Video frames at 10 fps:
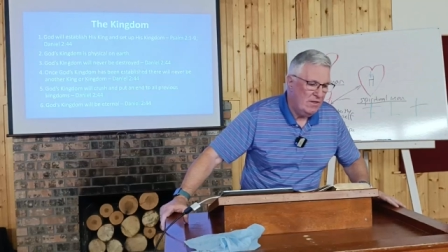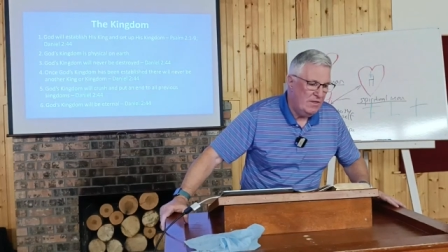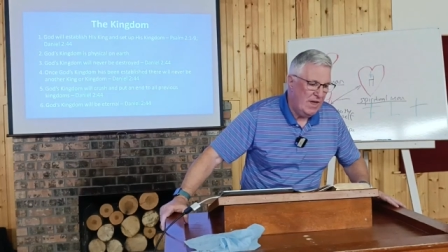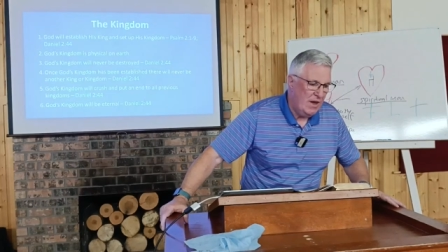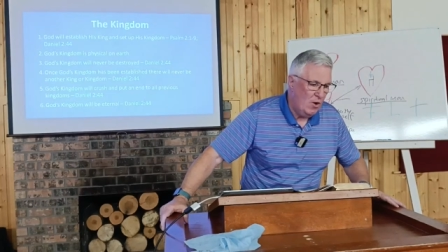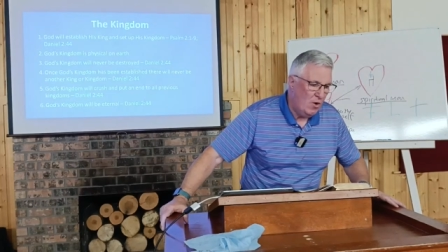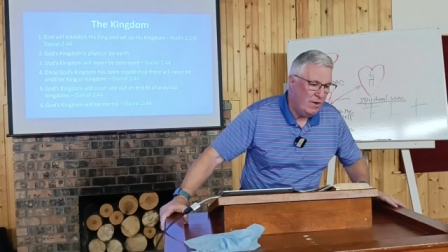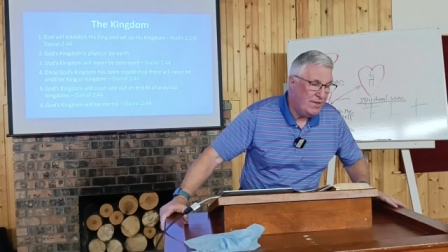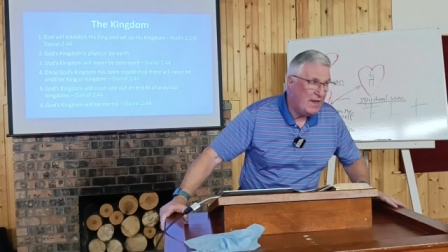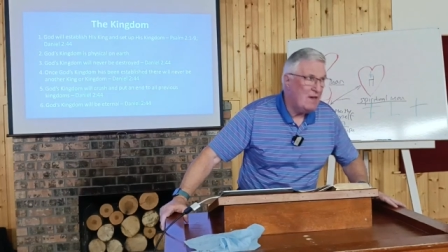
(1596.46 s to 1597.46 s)
the
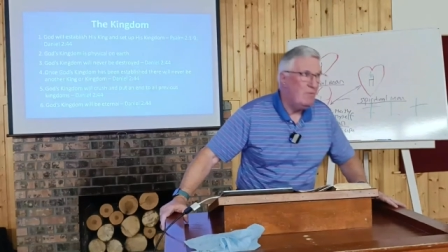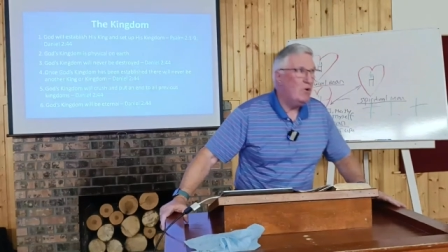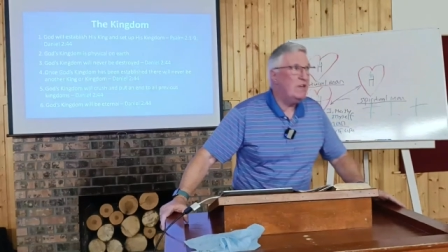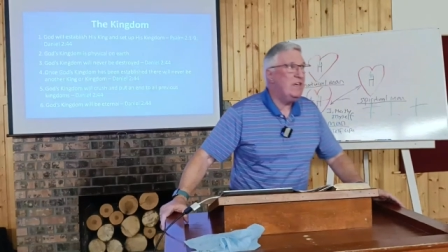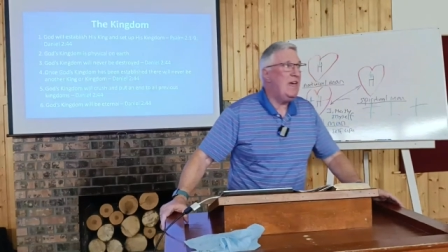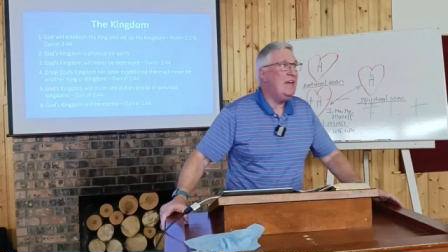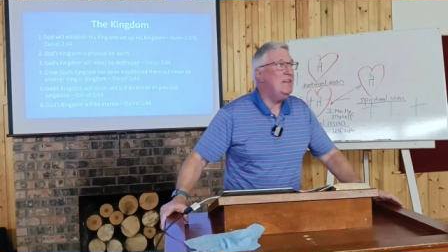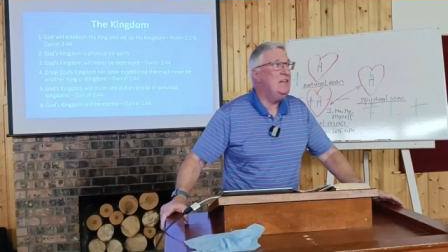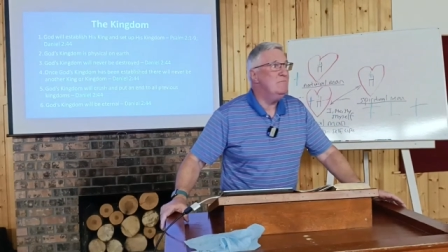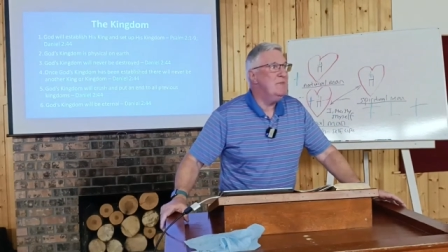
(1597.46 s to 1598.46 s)
whole thing about
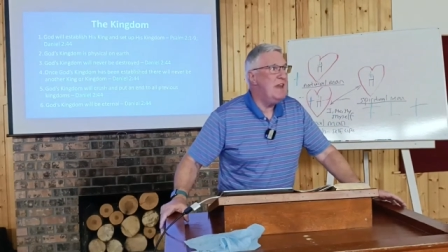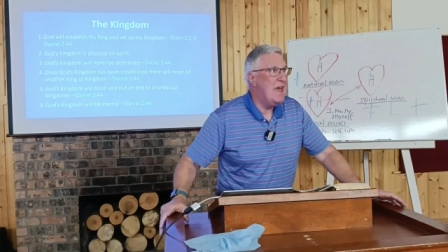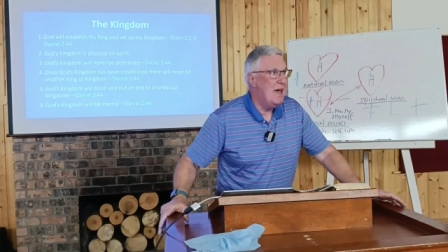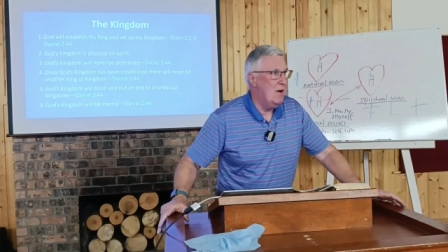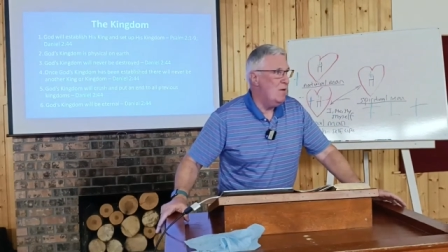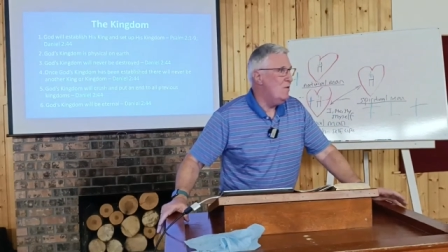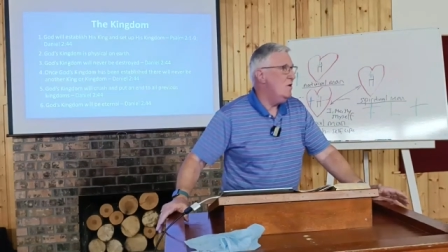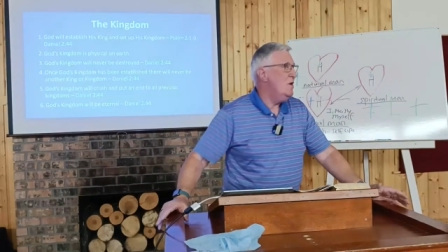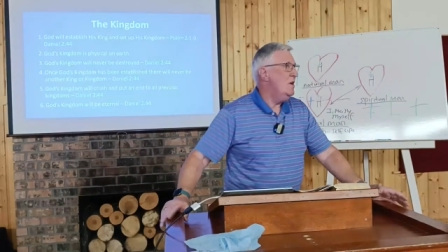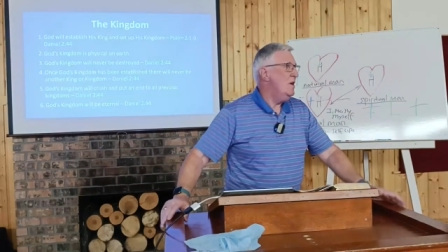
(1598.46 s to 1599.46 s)
kingdom
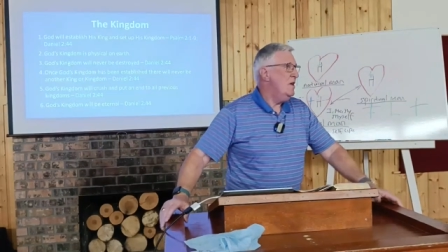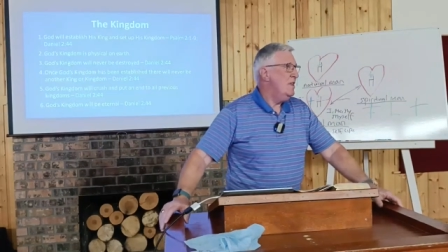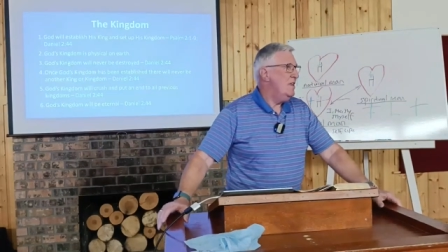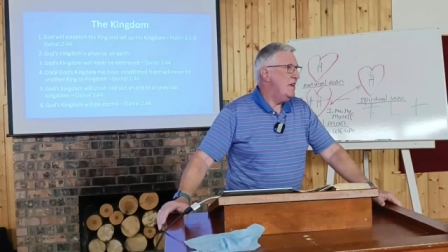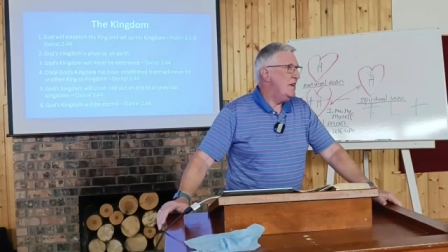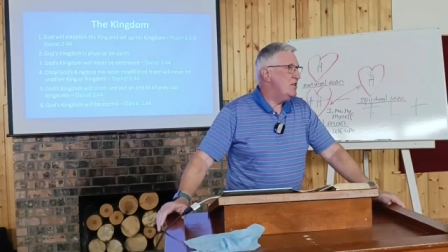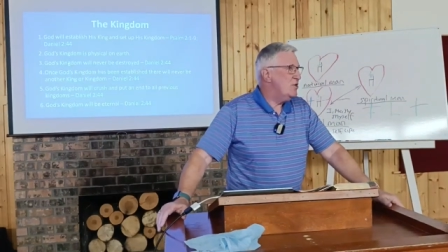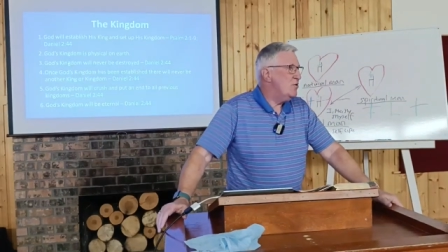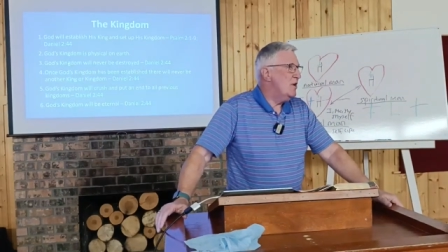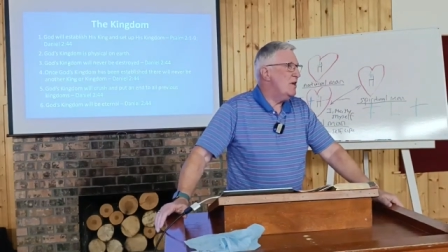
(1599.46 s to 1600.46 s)
now that is
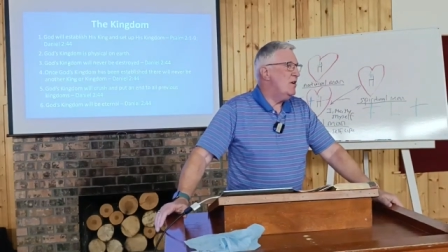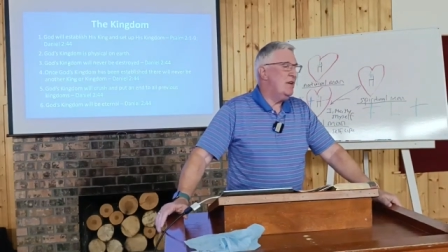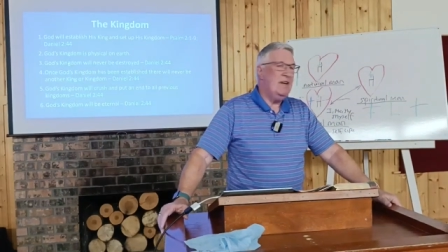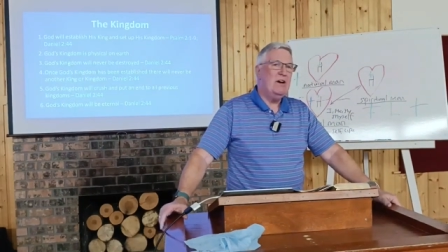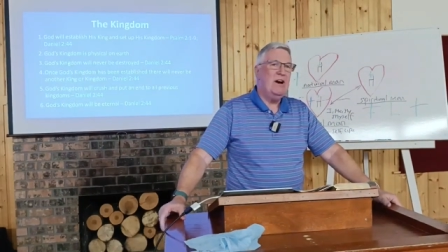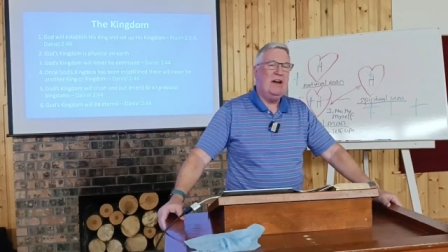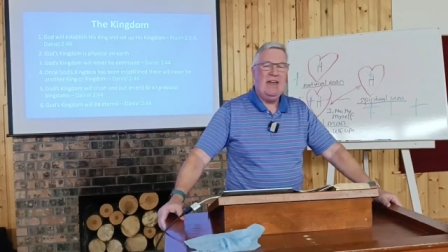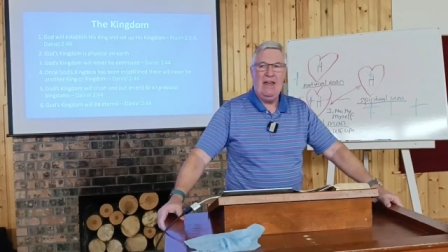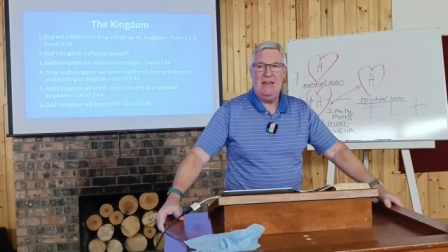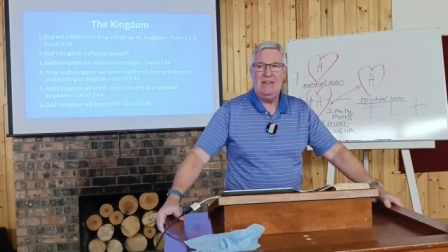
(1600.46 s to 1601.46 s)
going on in our
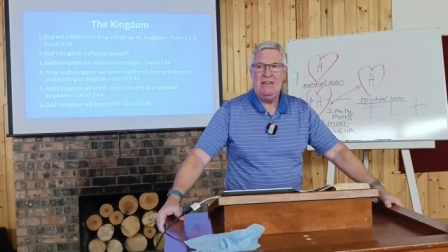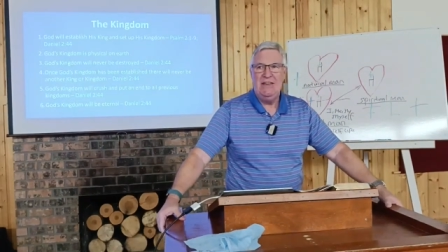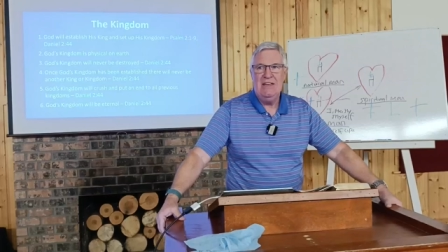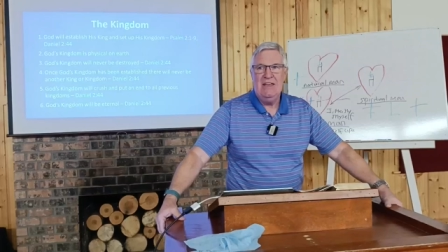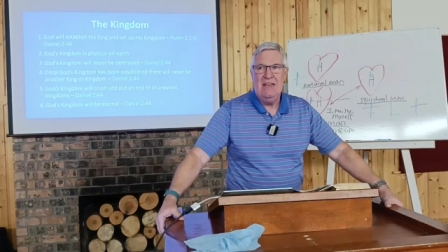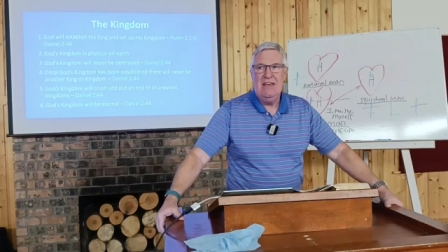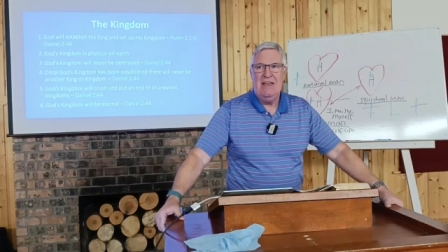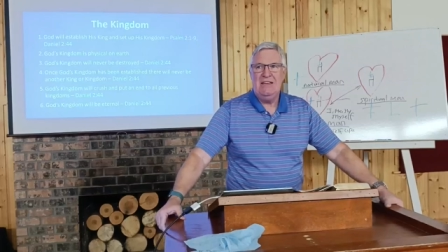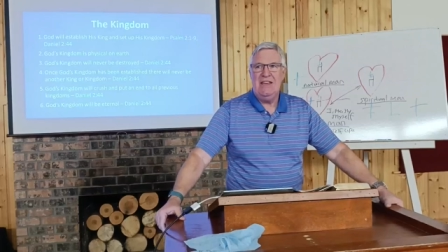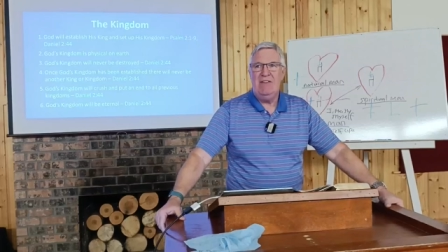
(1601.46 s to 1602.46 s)
days
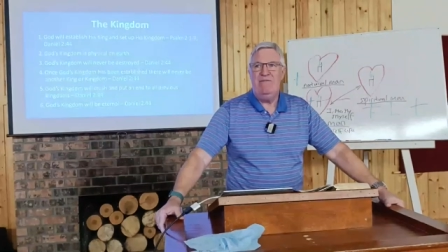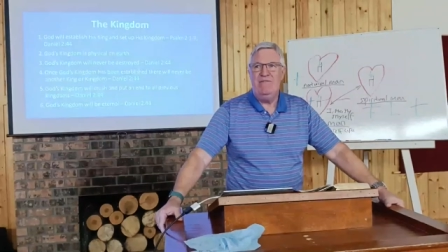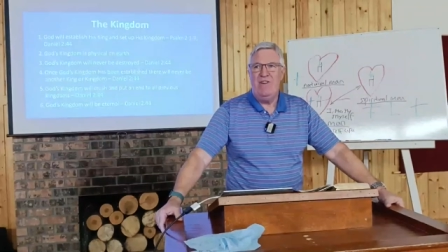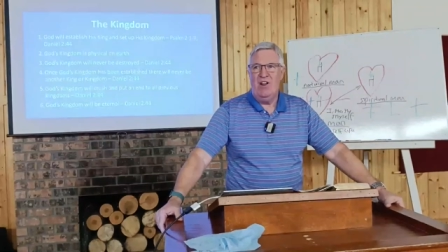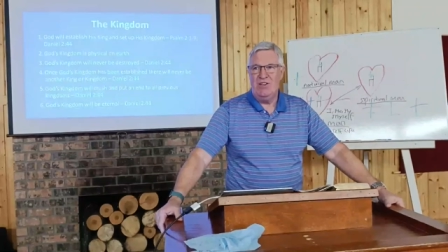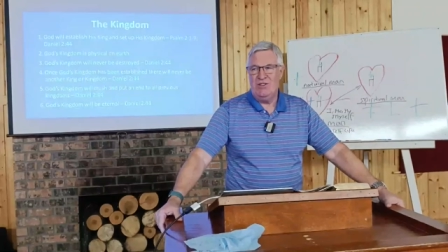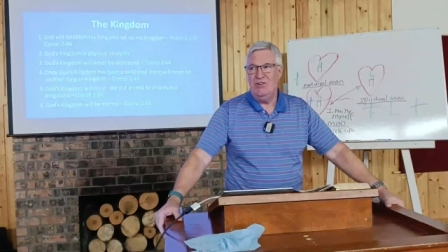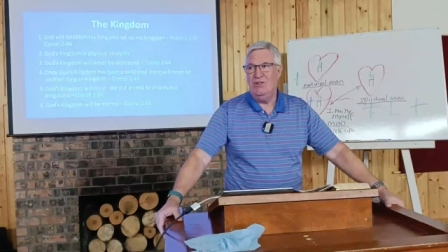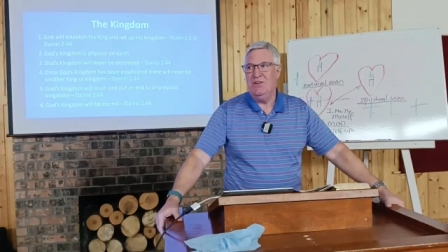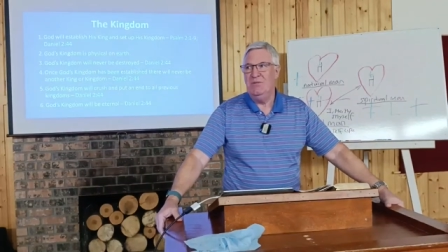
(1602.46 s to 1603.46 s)
is a
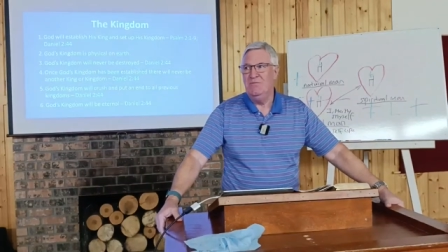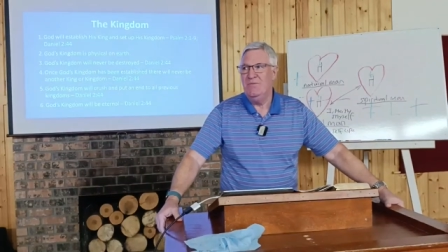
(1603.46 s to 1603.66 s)
falsehood.